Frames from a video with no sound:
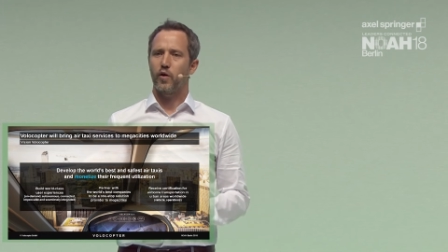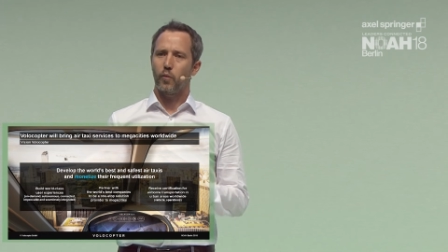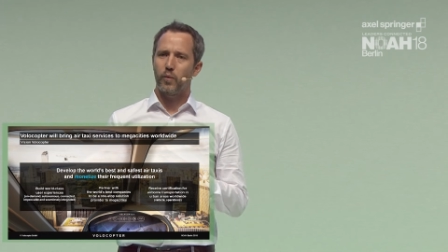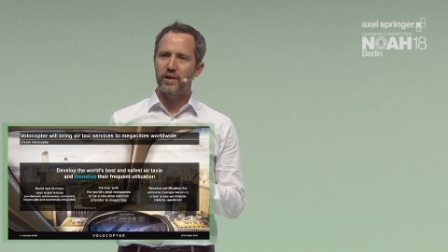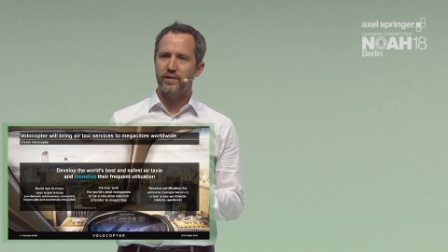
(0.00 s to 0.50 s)

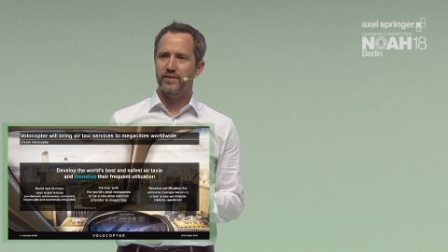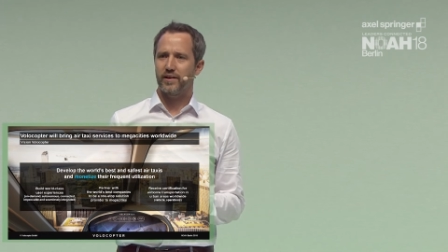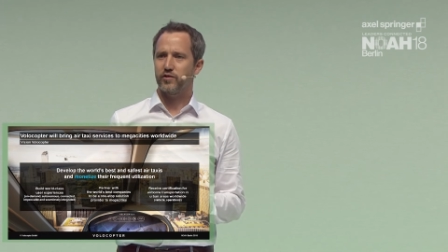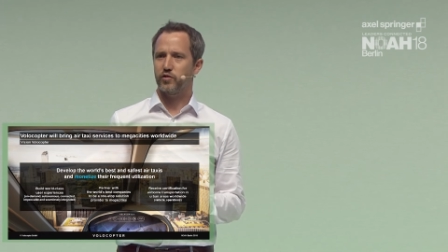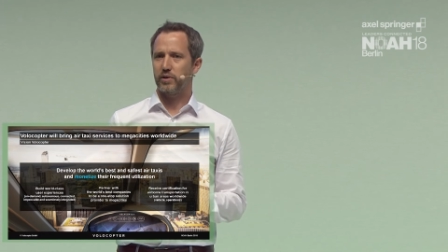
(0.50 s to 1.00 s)
We
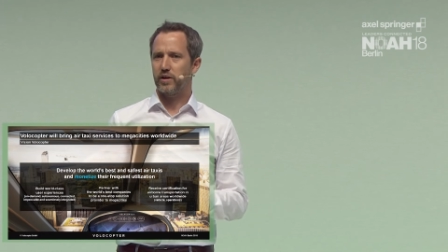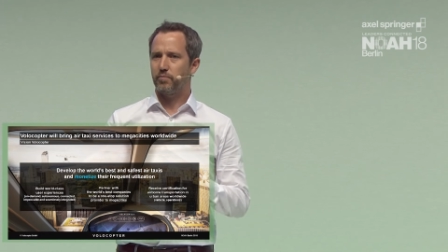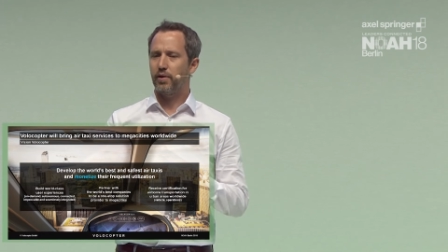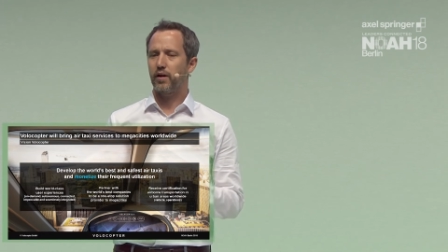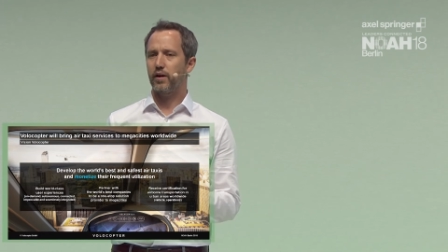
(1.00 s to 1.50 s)
intend to be a
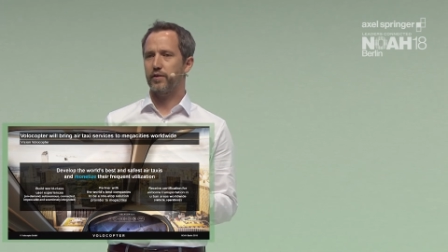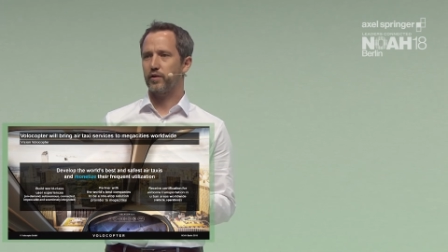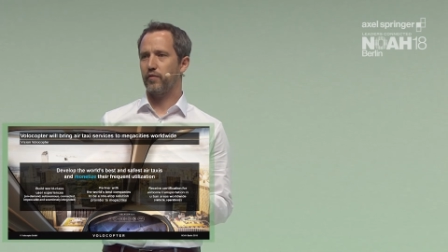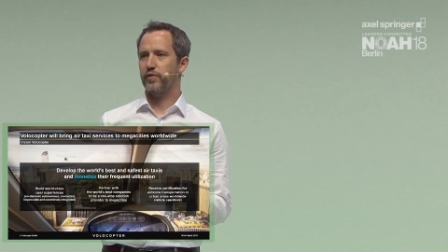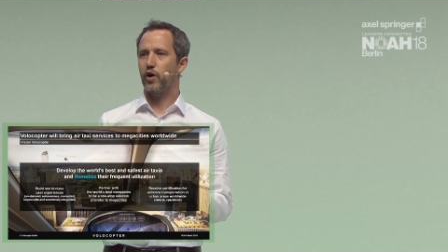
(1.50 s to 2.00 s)
part
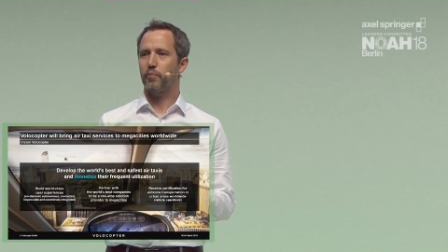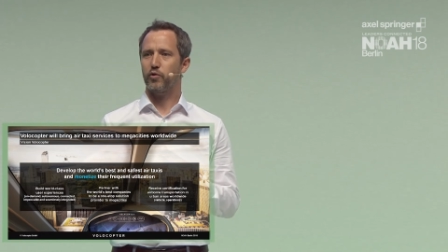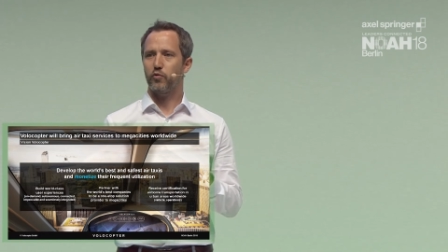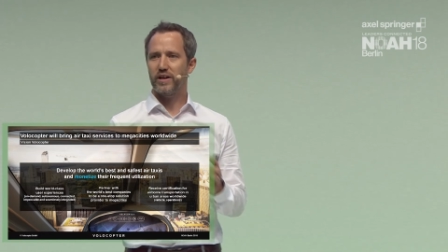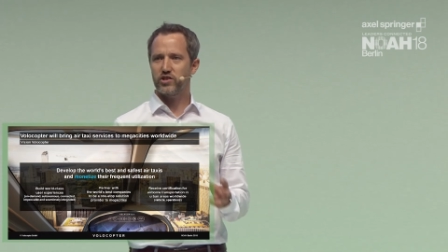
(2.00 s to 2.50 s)
of the
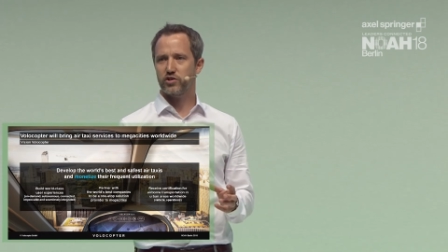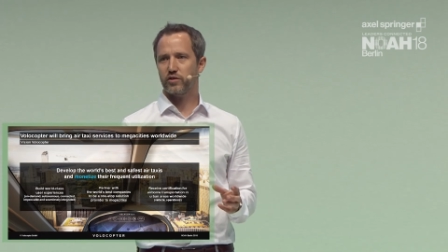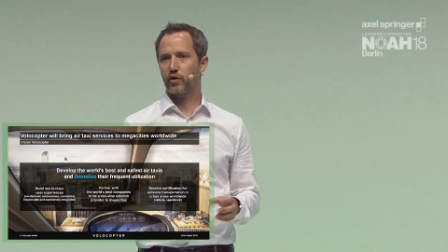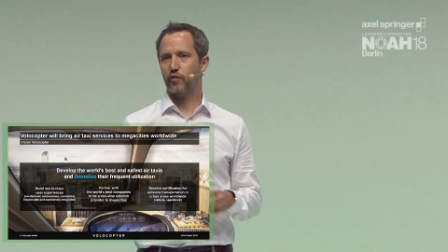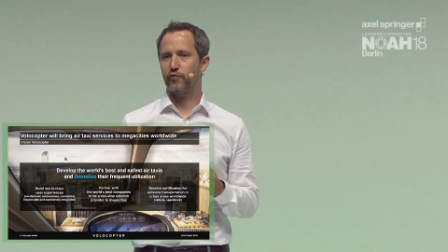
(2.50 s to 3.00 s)

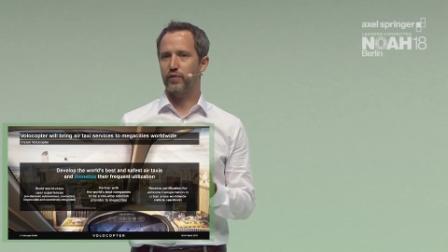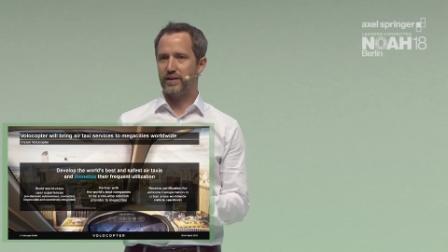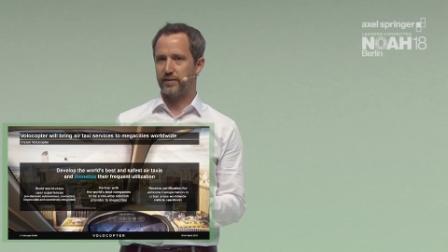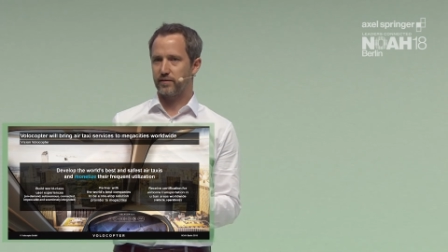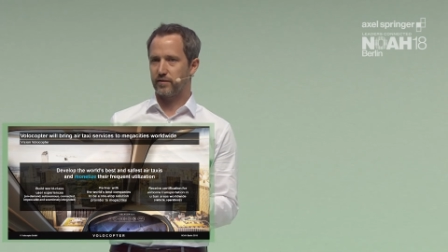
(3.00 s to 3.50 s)
operation of
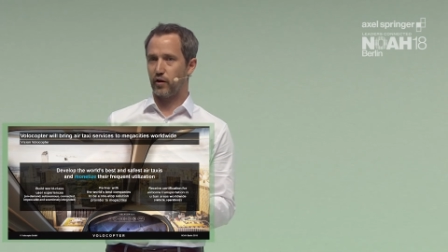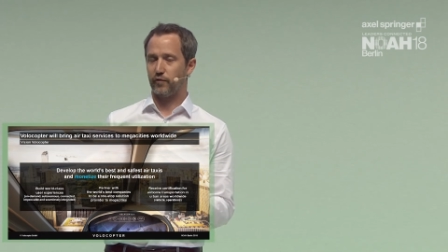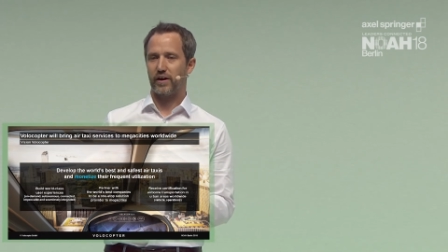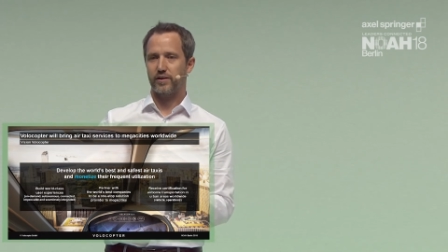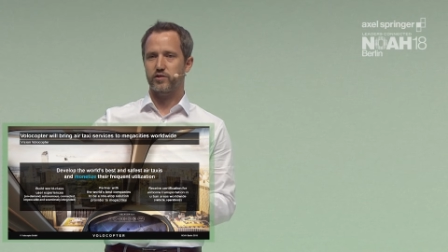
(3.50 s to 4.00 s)
fleets
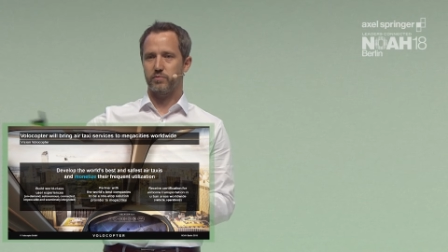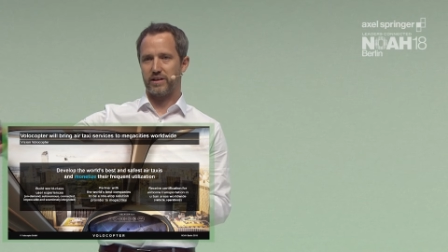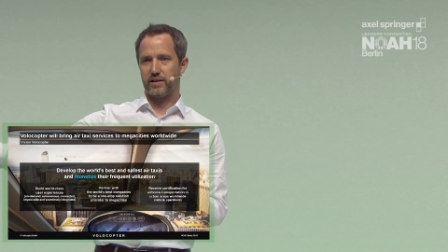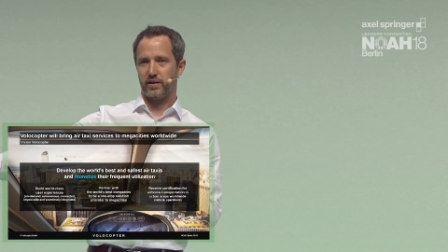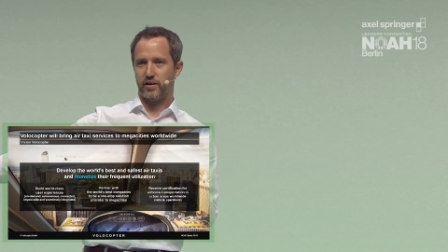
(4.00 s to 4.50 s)
of
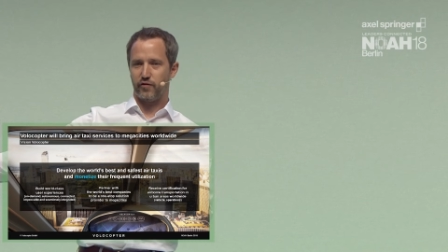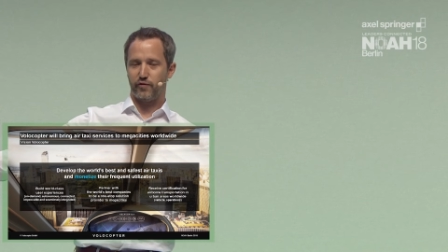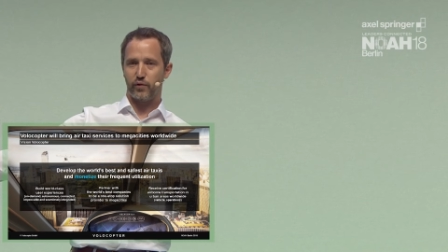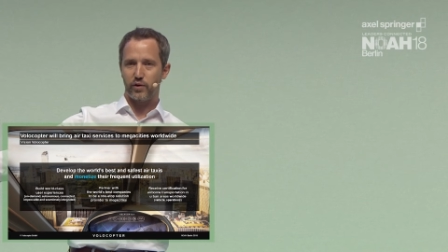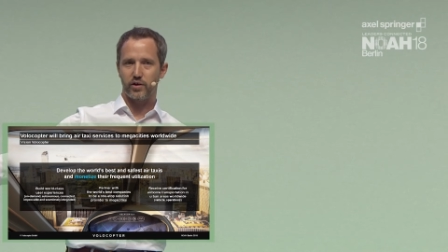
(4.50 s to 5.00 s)
ultimately
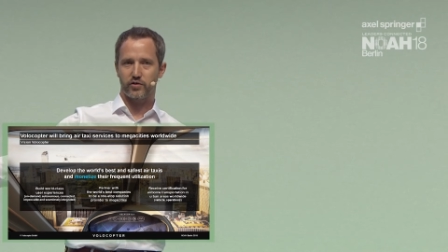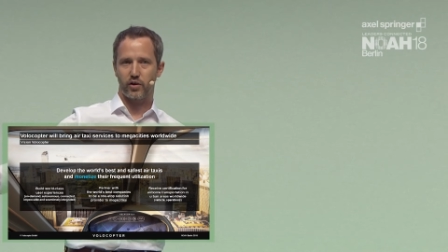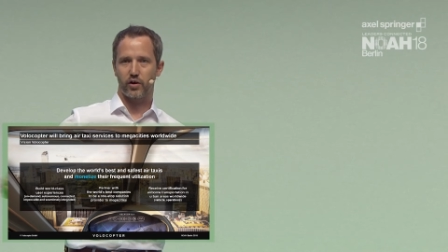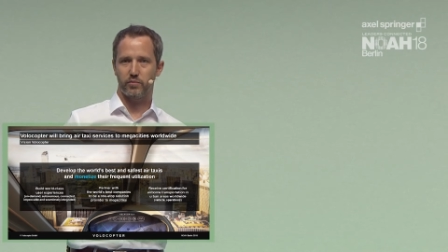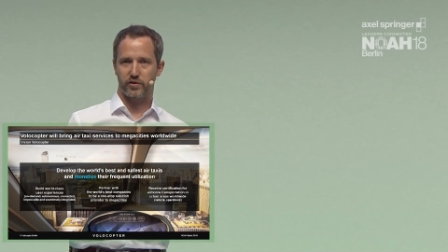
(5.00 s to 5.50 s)
fully
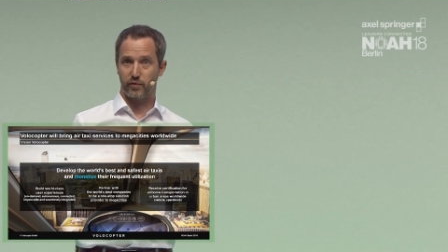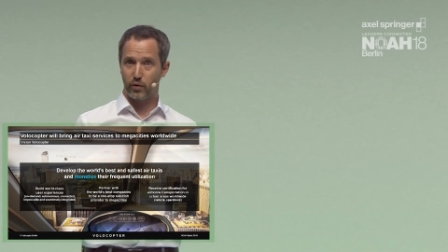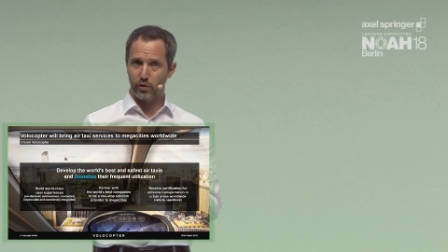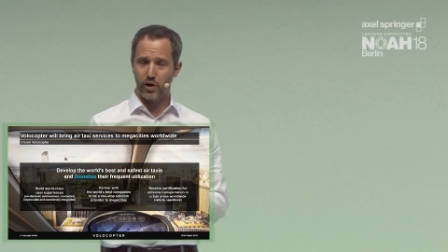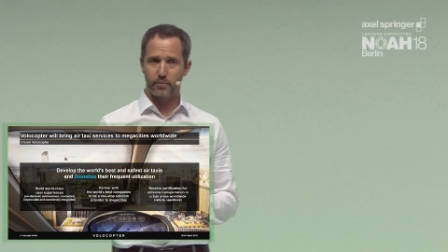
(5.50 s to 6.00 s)
autonomous
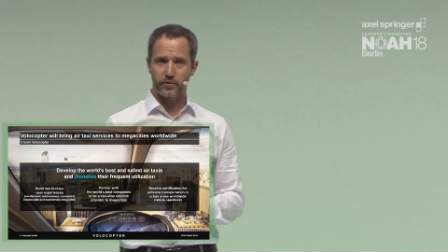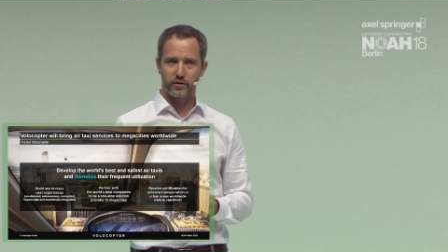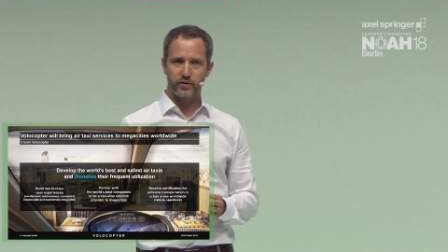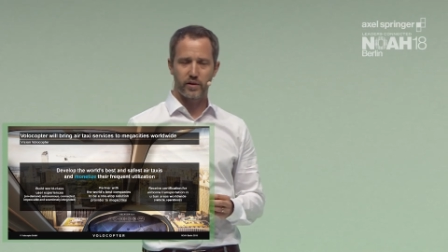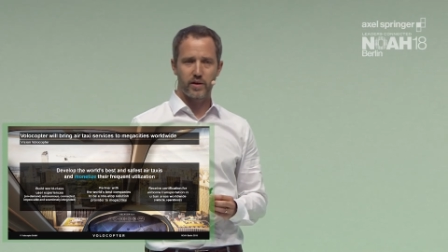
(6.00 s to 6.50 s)

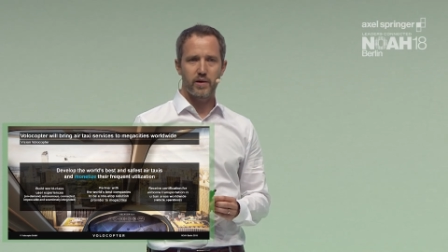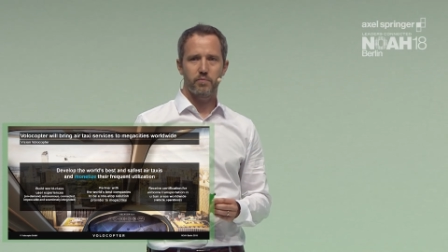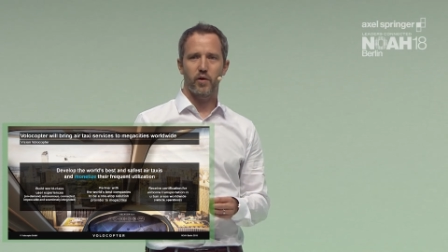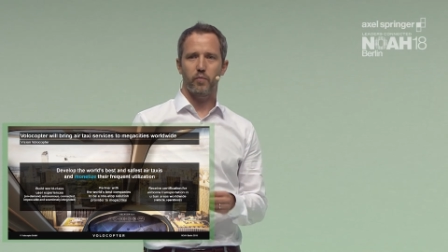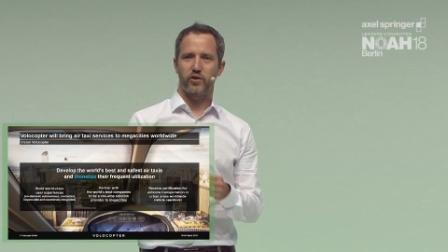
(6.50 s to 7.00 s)
volocopters,
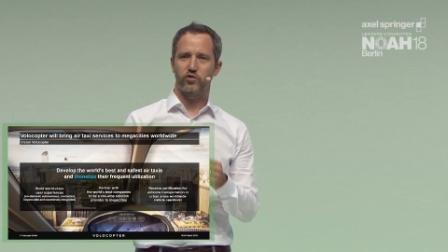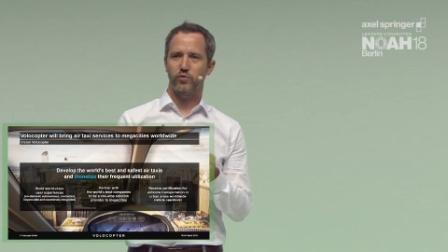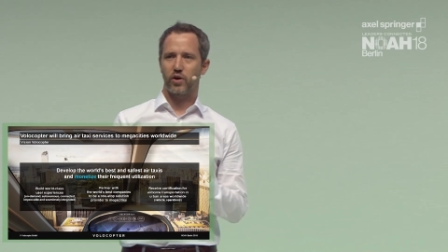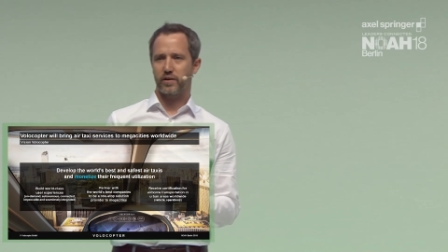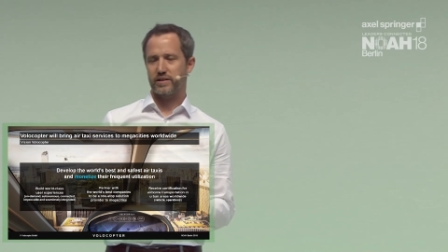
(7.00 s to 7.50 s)
but we do
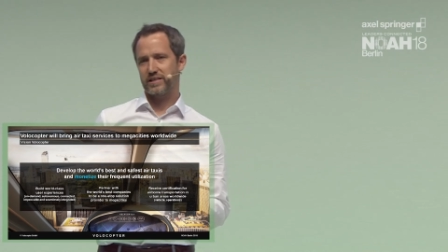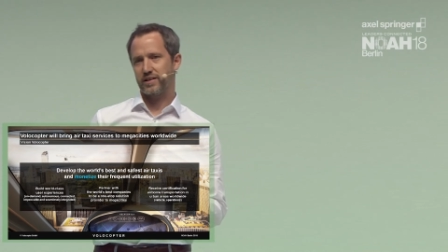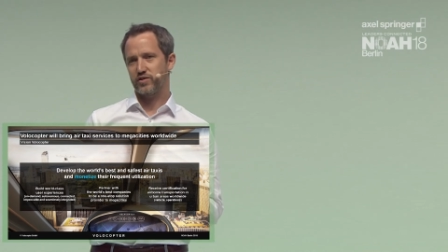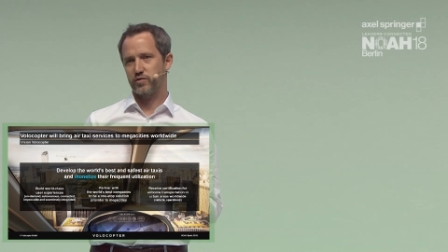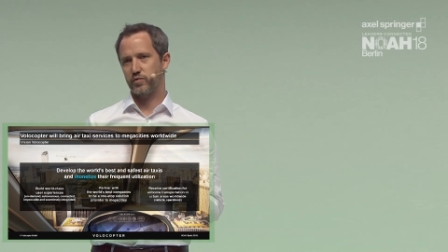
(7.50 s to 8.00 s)
not
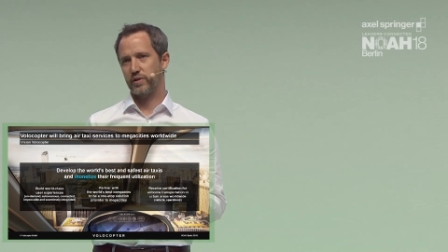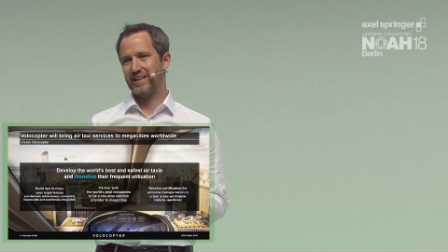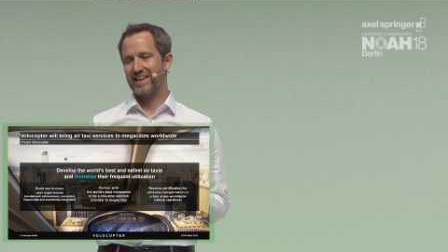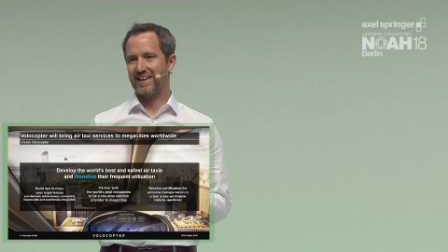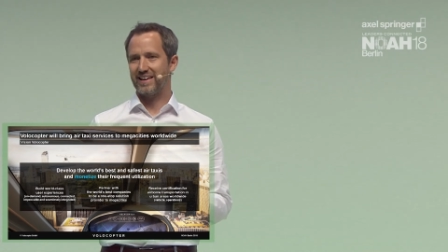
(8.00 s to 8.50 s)
intend to do
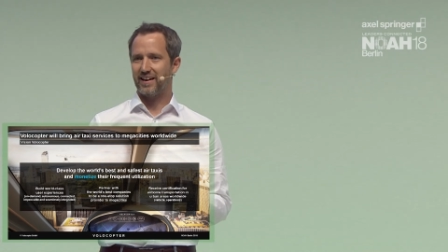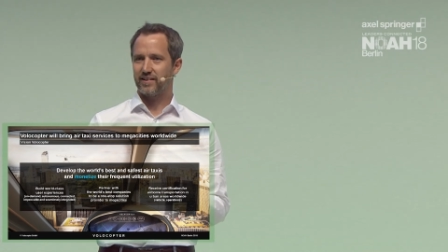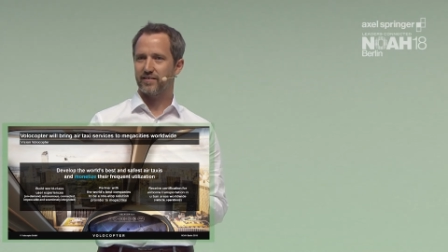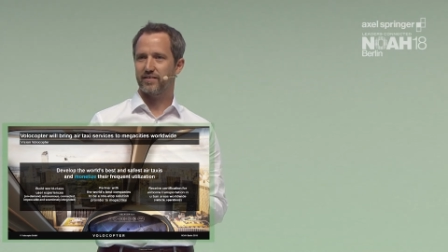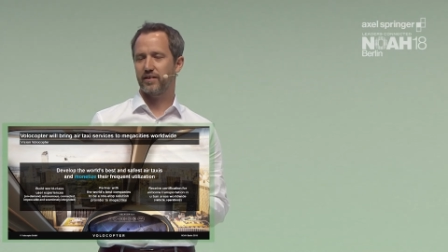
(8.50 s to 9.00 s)
that
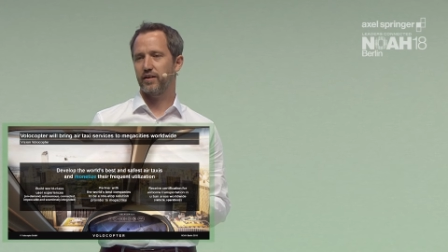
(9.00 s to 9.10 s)
against